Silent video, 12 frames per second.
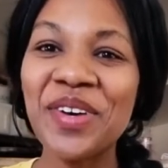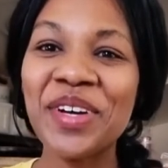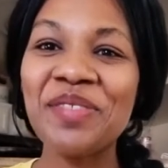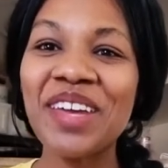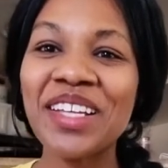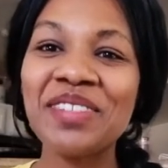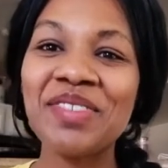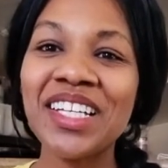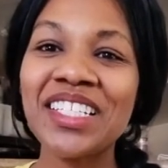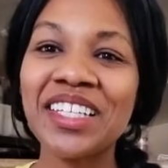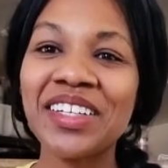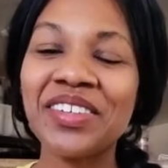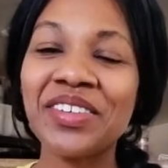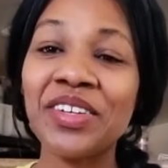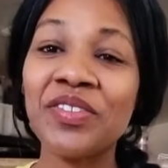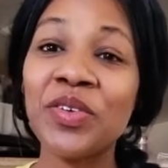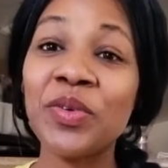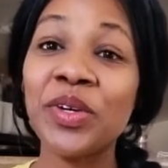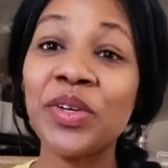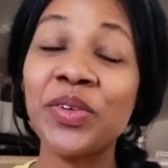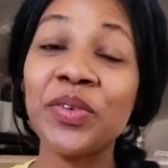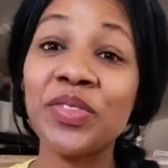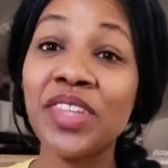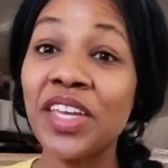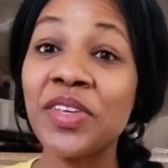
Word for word: welcome back to my channel. And if you are new,